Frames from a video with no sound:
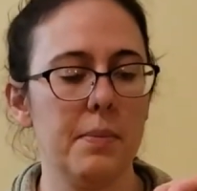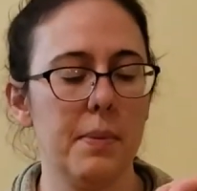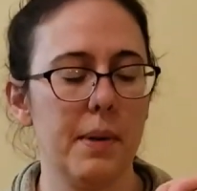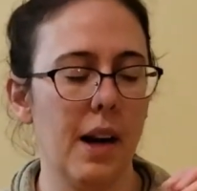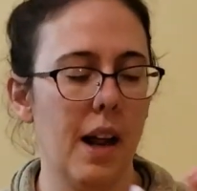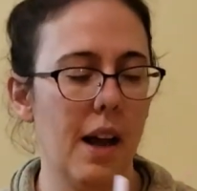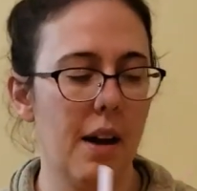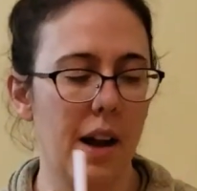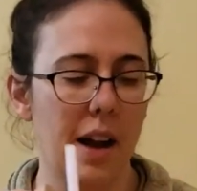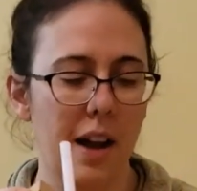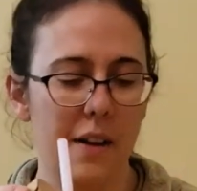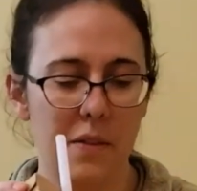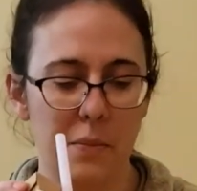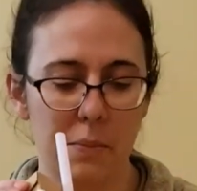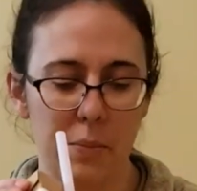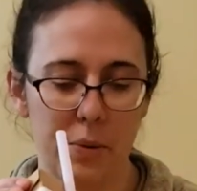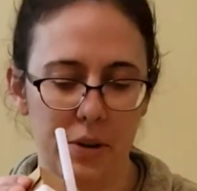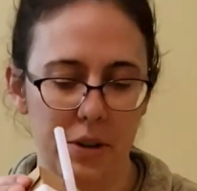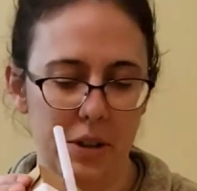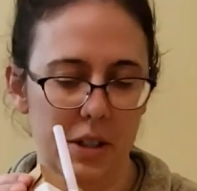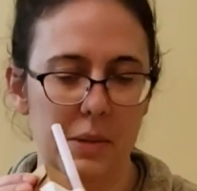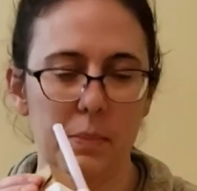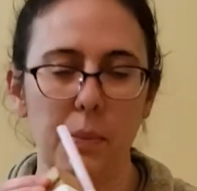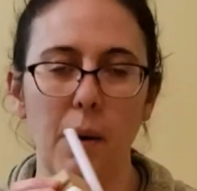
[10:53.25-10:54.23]
but I have a
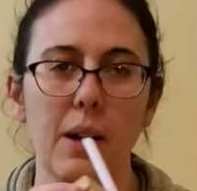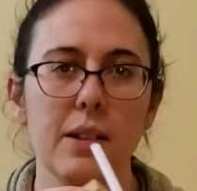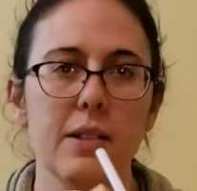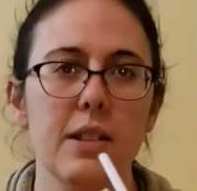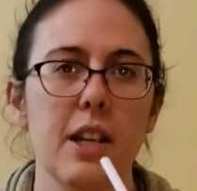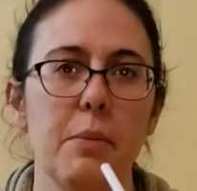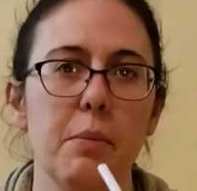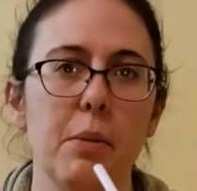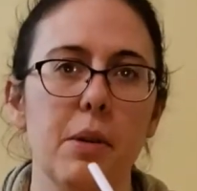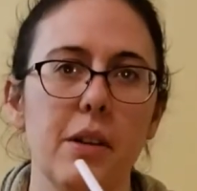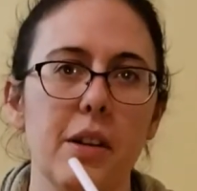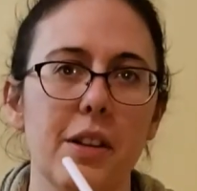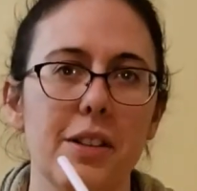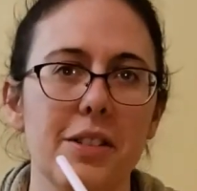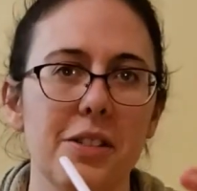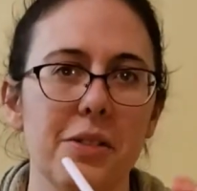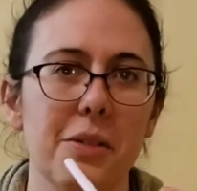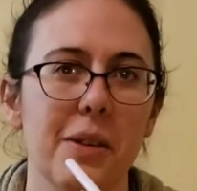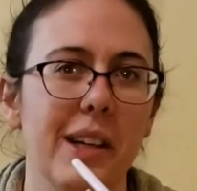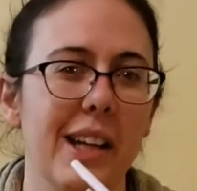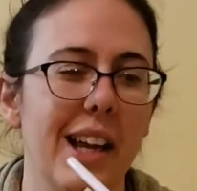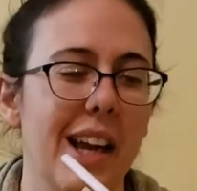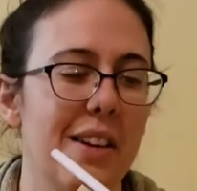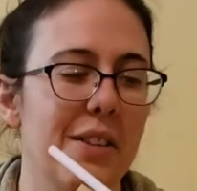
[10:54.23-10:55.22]
pretty small table here, so
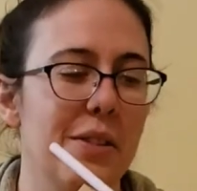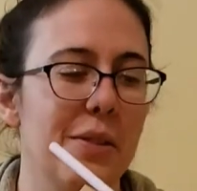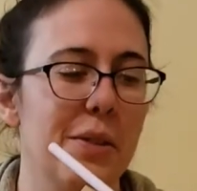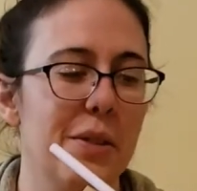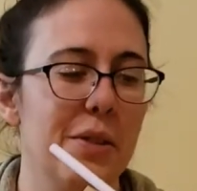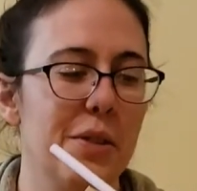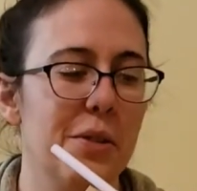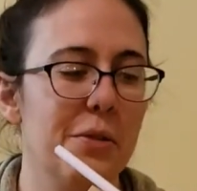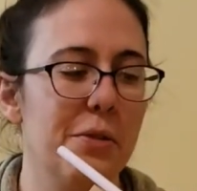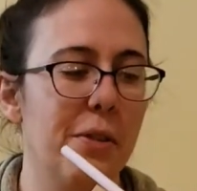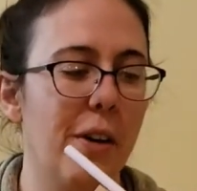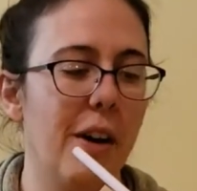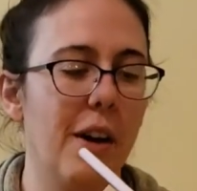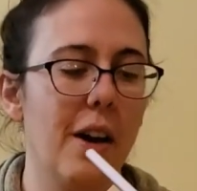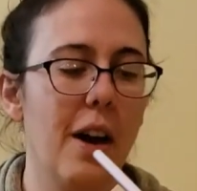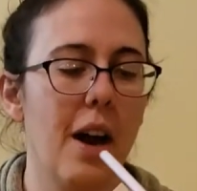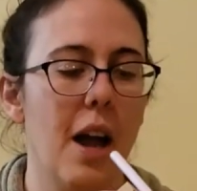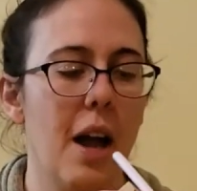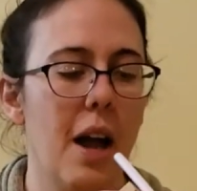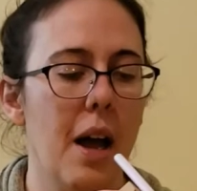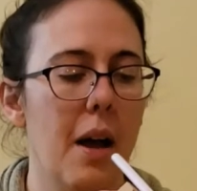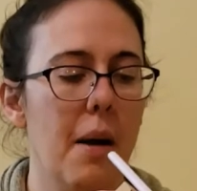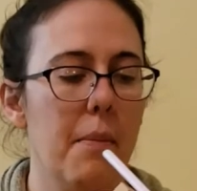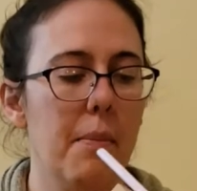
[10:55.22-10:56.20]
I can't do it too far.
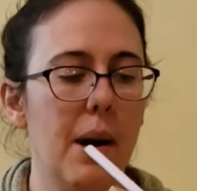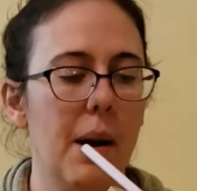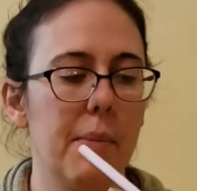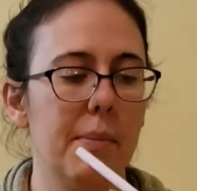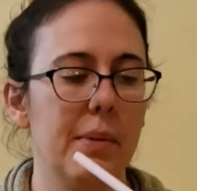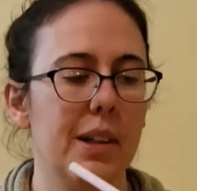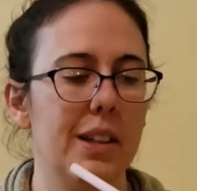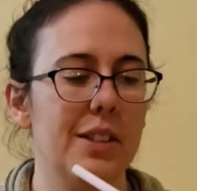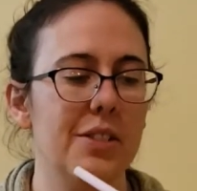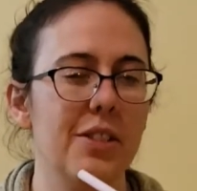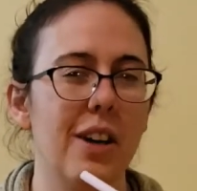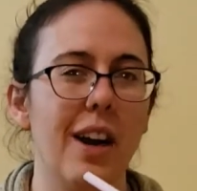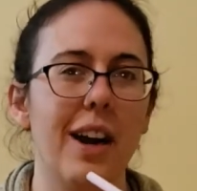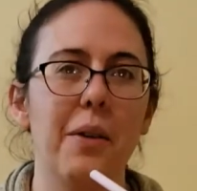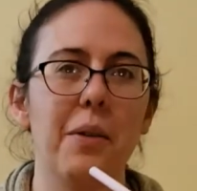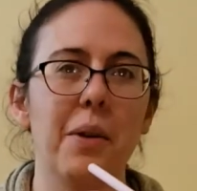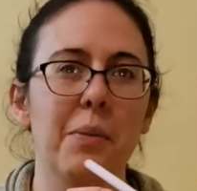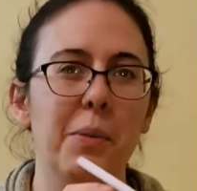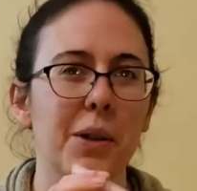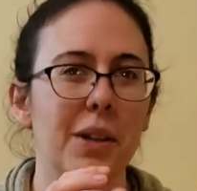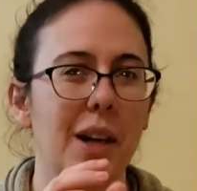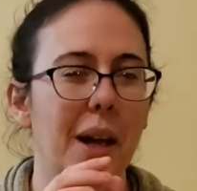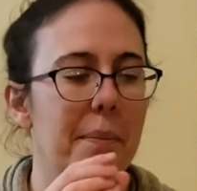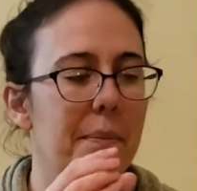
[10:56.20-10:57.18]
But I'm going to try it one
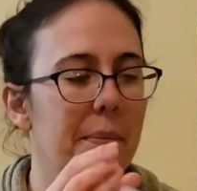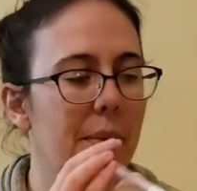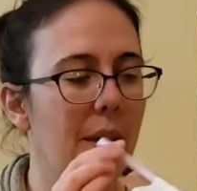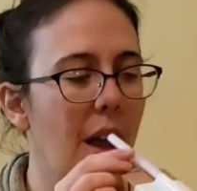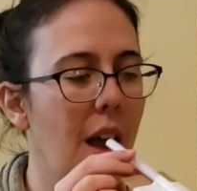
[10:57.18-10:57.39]
more time.